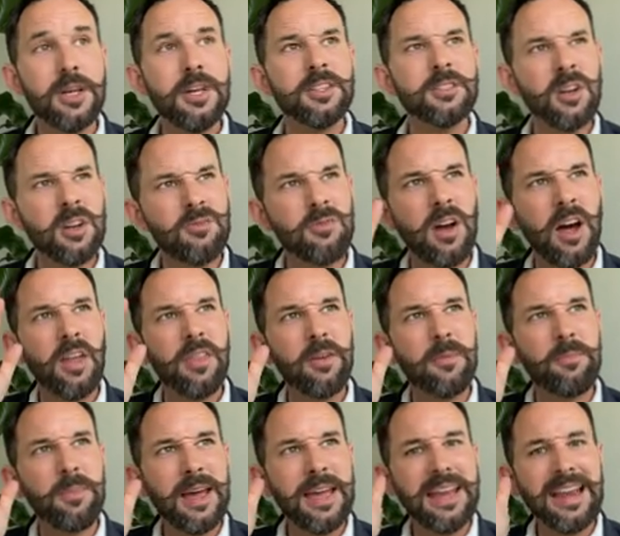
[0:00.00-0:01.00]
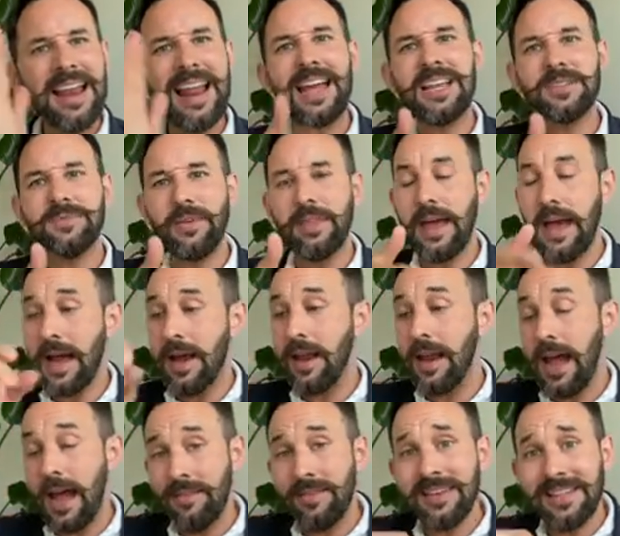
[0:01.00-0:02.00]
So I'd rather pay less for that and
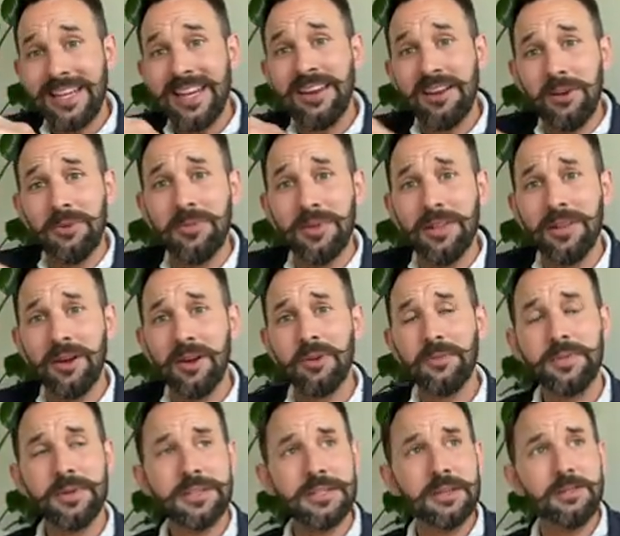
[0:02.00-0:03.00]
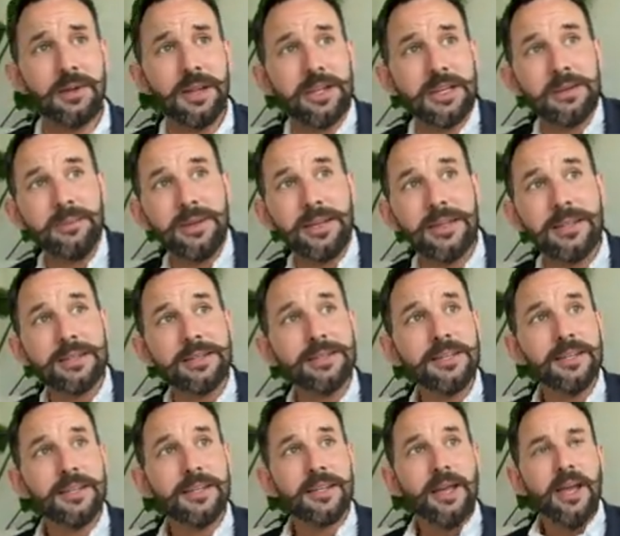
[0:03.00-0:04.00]
have a tin opener that opens the bloody beans.
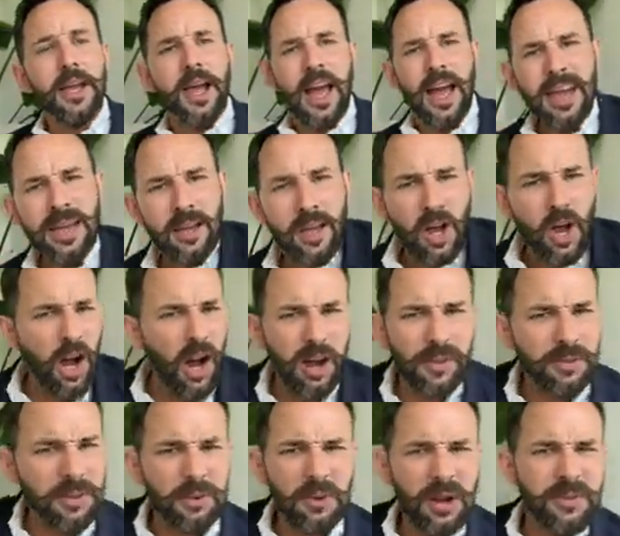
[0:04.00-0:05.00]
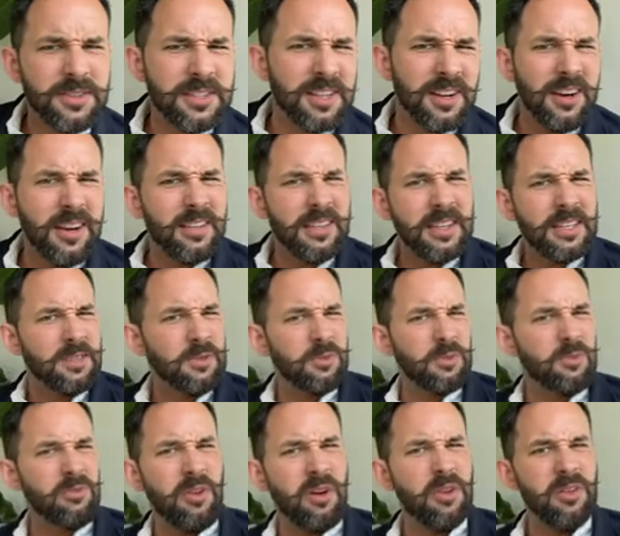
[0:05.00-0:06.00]
Hey, I think I've started this all
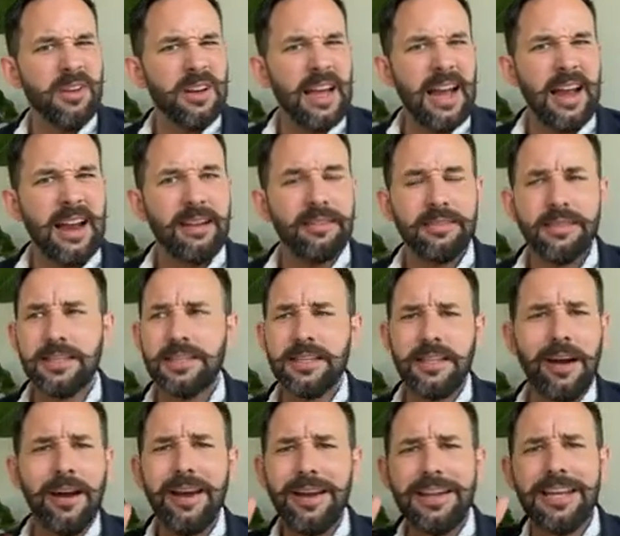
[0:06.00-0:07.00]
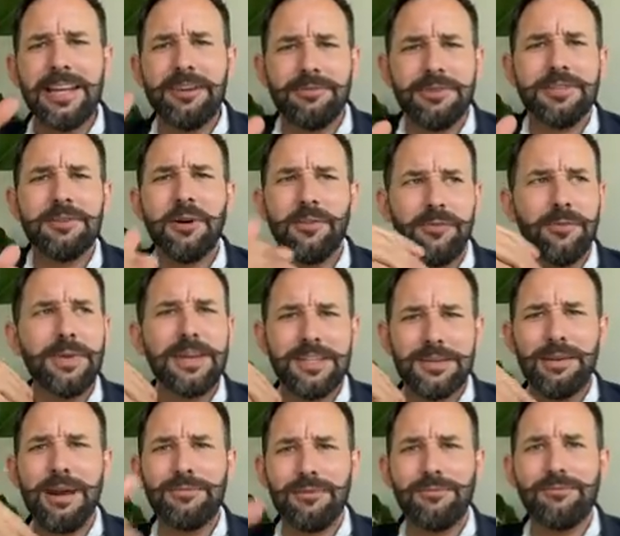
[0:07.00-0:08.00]
wrong, gang. This idea is not for me
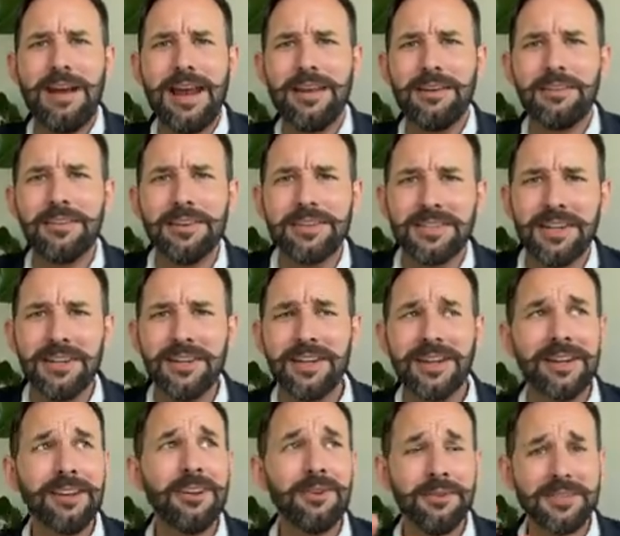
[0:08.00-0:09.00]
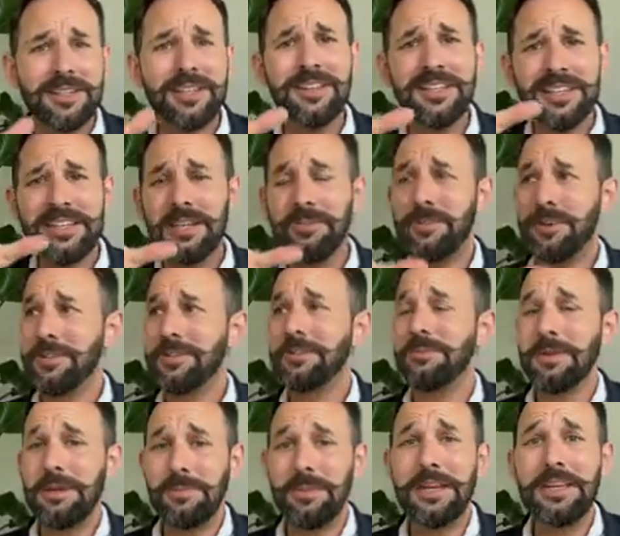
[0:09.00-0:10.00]
to have a rant on a Sunday. Like, Sunday's supposed to
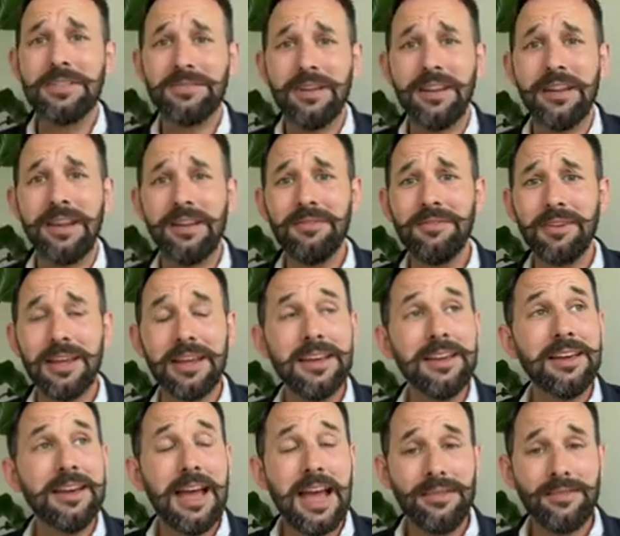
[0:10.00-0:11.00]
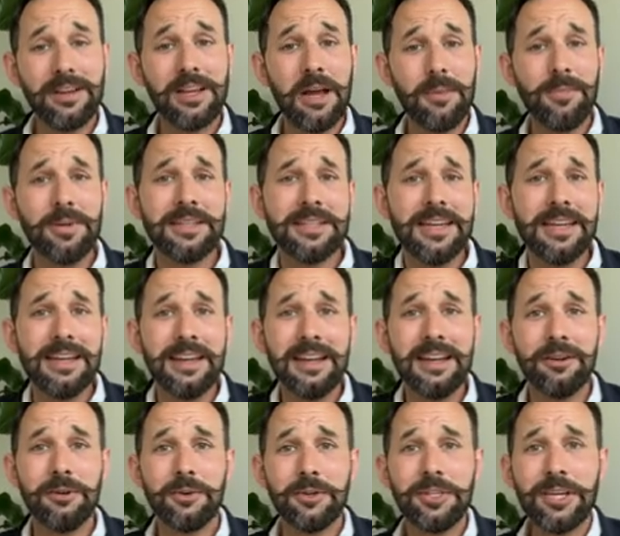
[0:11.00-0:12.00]
be peaceful and lovely, have a cup of tea and a
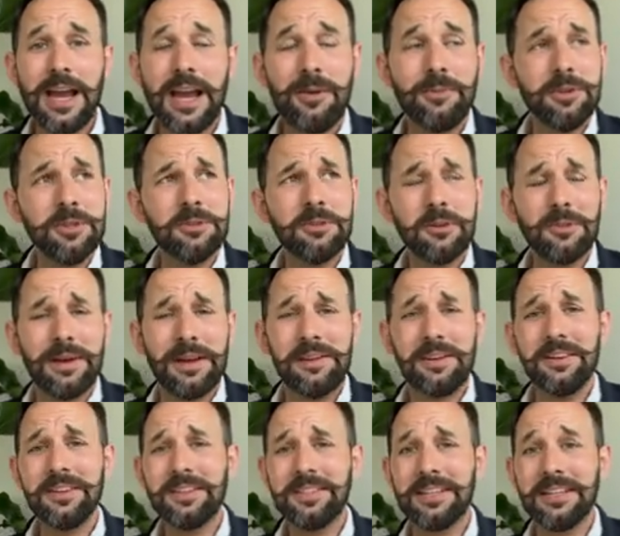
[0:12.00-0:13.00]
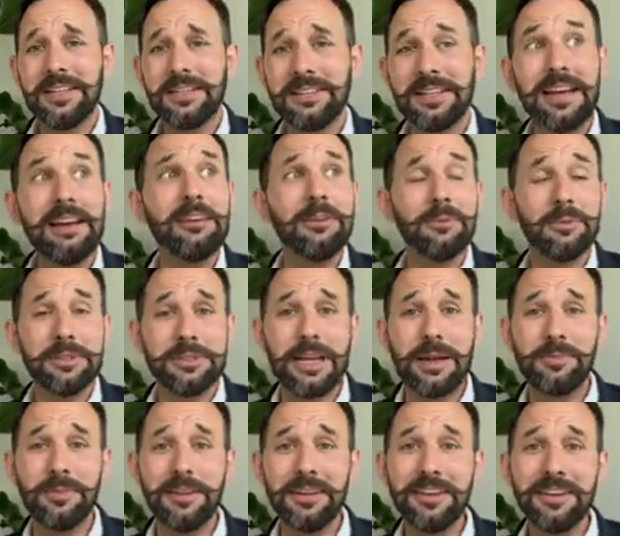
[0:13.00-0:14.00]
little chat, and we talk about nice things. Now look what's
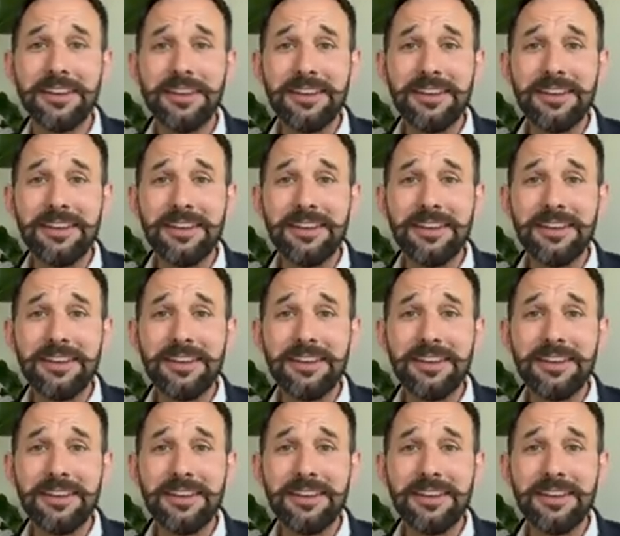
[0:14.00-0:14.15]
happened.